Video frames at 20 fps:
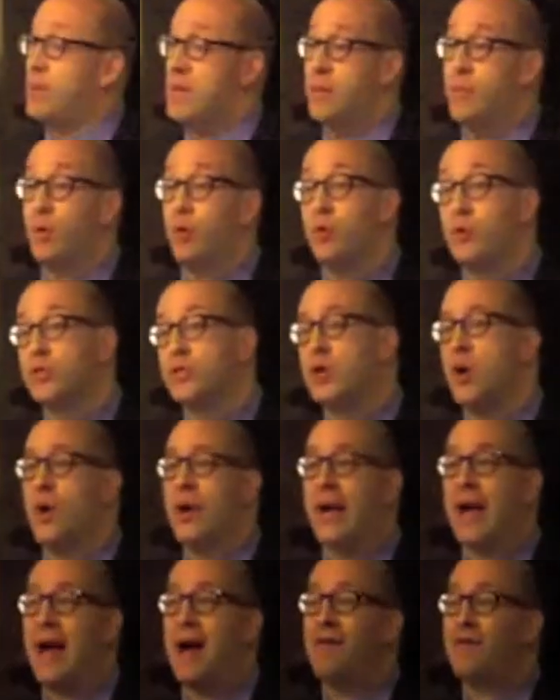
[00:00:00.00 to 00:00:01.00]
The people who he's
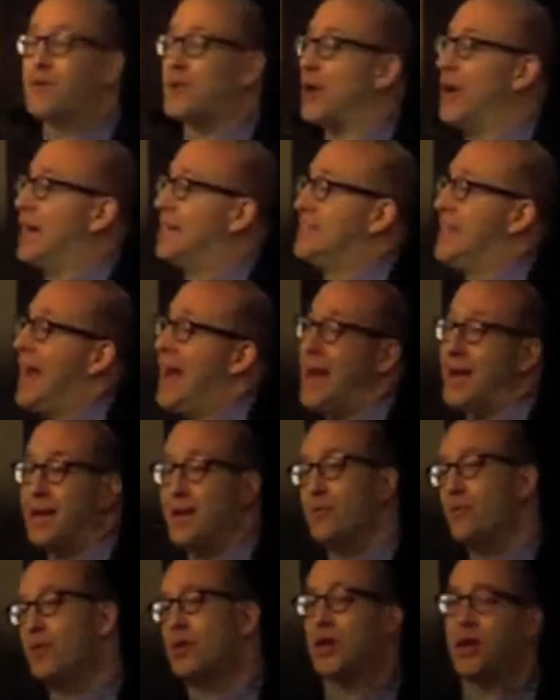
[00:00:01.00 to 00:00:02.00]
going after
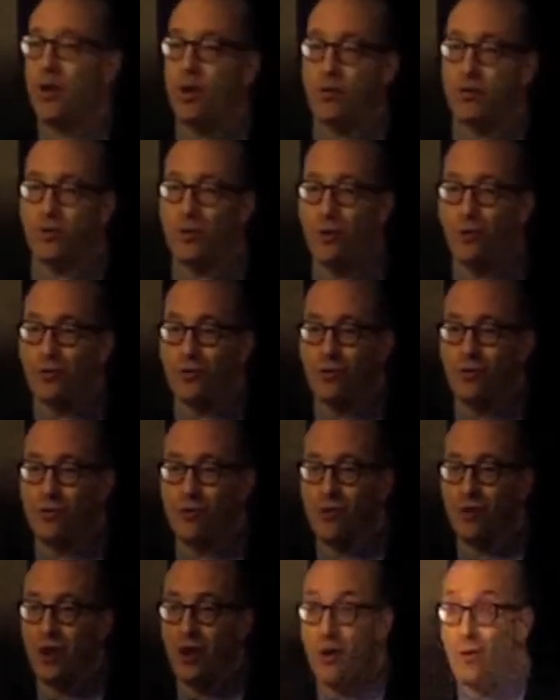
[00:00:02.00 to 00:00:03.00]
attack him with a compte
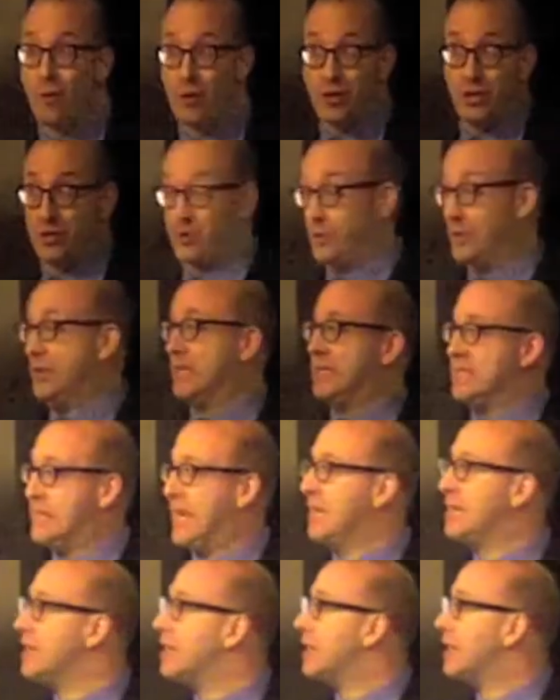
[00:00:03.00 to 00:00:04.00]
rendu, which is
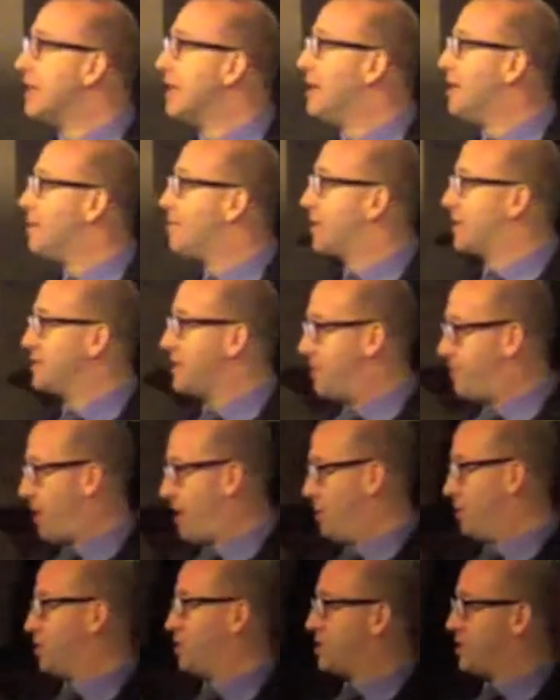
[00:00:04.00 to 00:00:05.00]
really deadly because
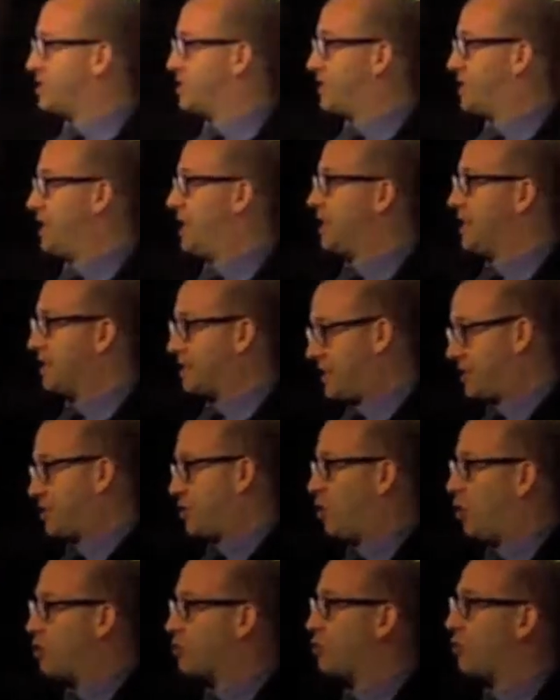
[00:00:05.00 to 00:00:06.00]
they published this thing that
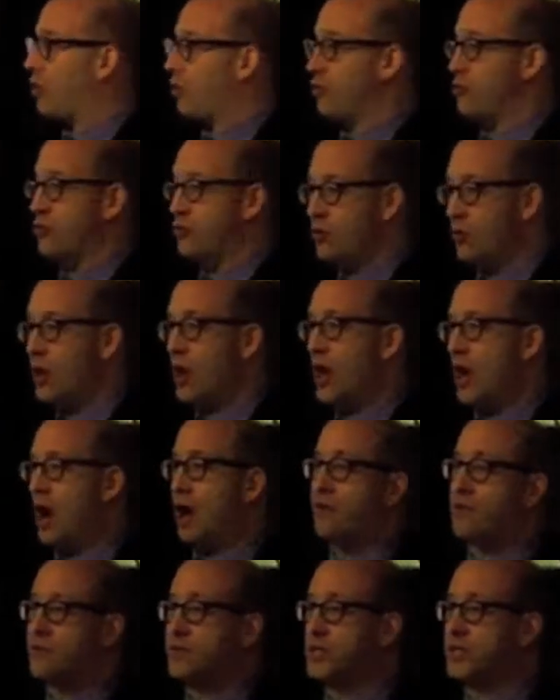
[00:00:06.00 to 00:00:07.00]
says compte rendu
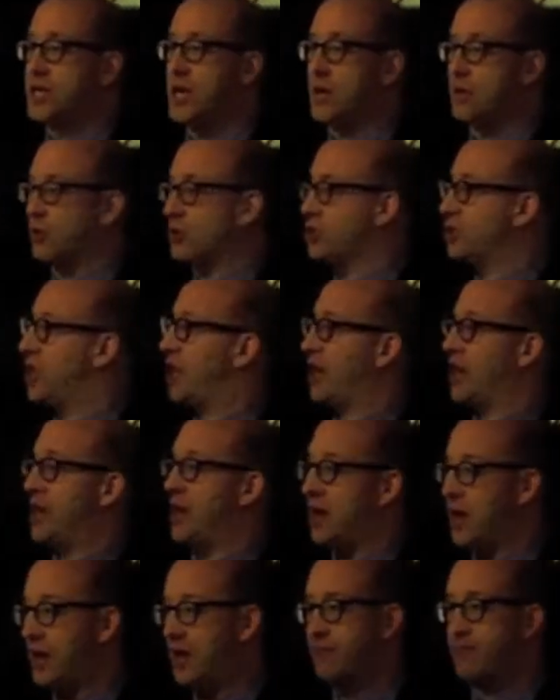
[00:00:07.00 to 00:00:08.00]
of General
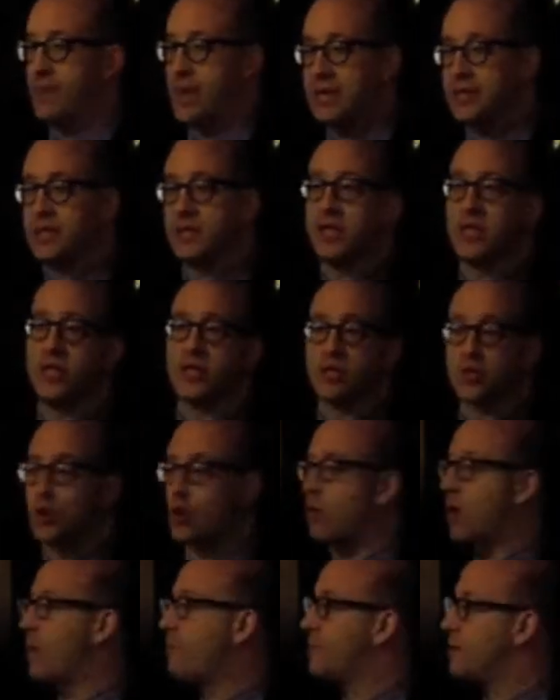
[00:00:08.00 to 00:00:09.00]
Scherer and basically
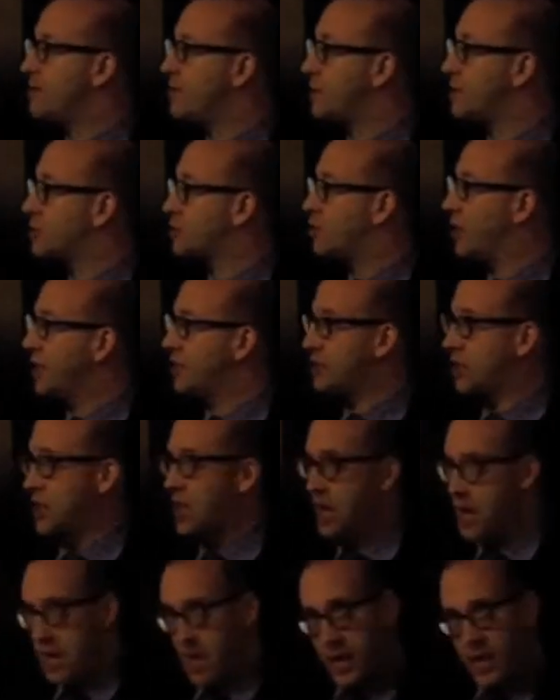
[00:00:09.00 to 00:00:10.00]
his corrupt
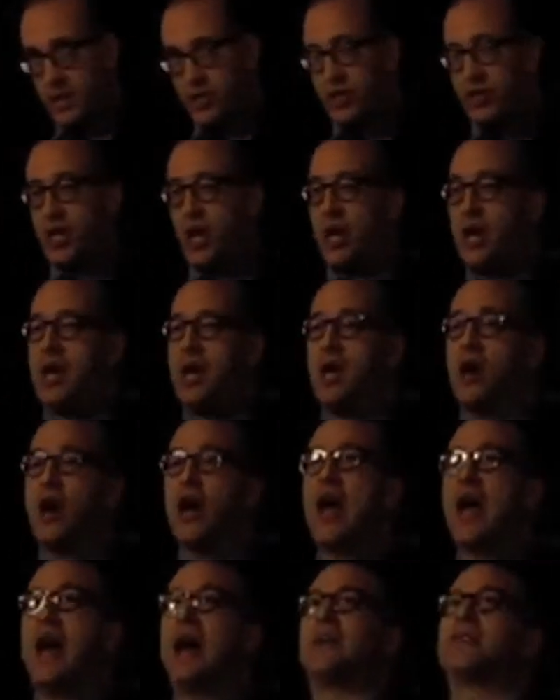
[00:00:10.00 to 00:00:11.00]
administration. And
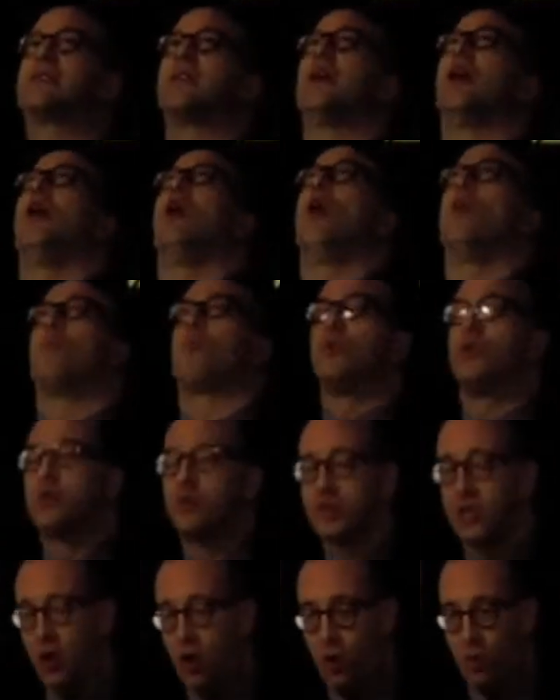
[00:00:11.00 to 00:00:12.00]
Scherer has to
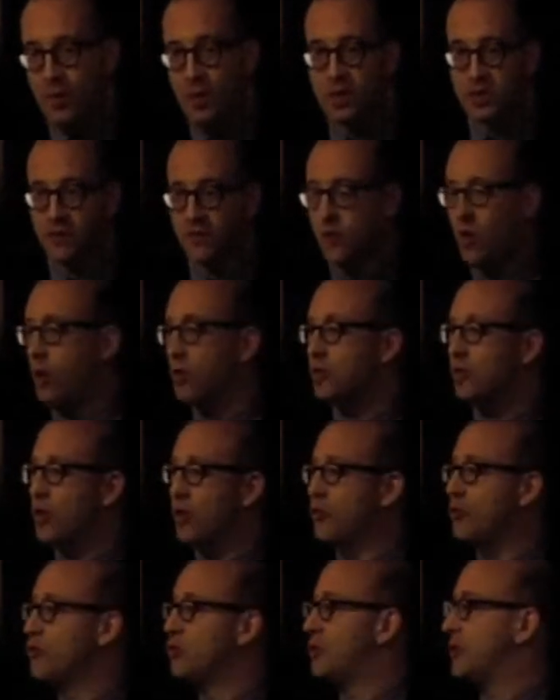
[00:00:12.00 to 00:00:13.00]
produce a whole bunch of
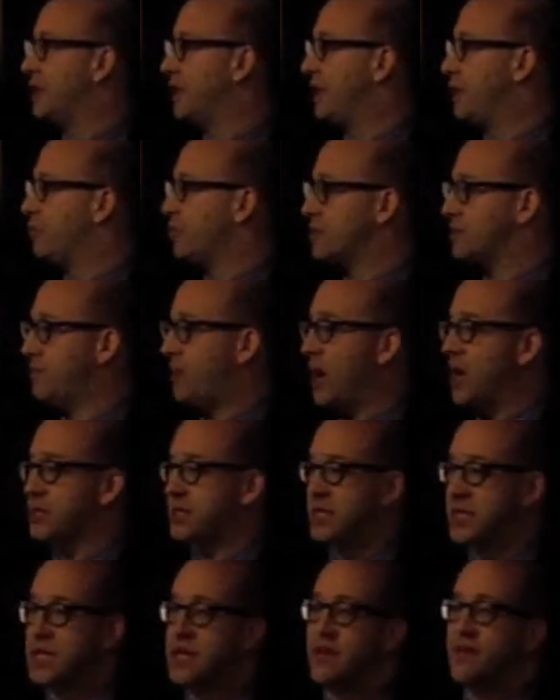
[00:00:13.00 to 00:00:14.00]
compte rendus in, in
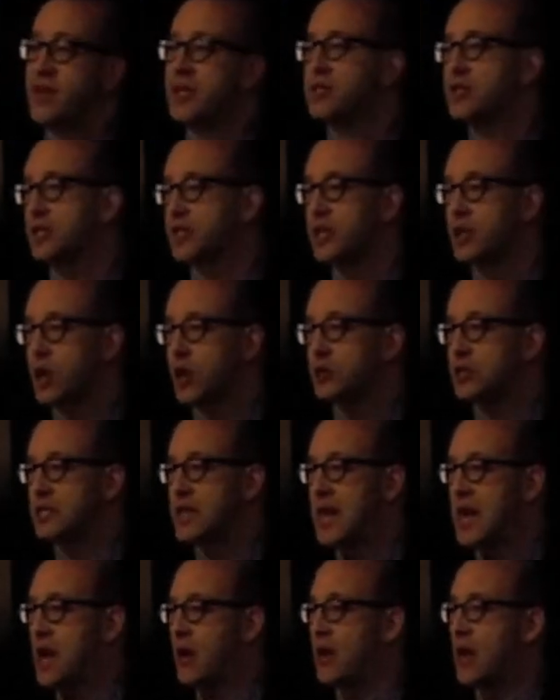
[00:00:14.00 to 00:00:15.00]
response, and he eventually
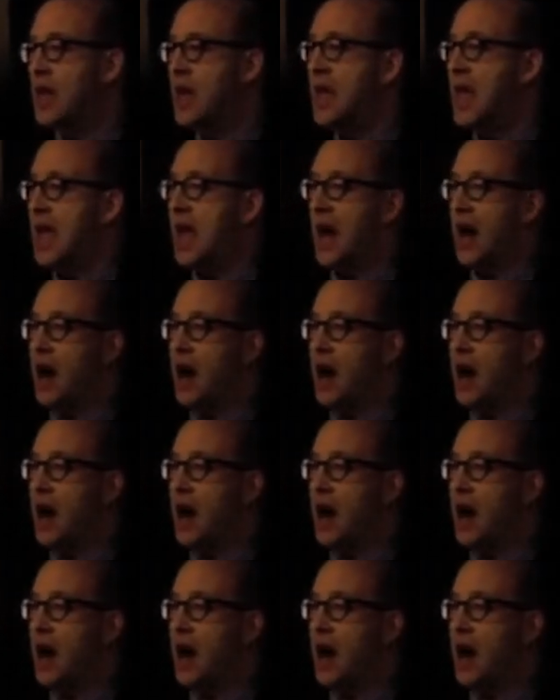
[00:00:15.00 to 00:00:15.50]
goes down.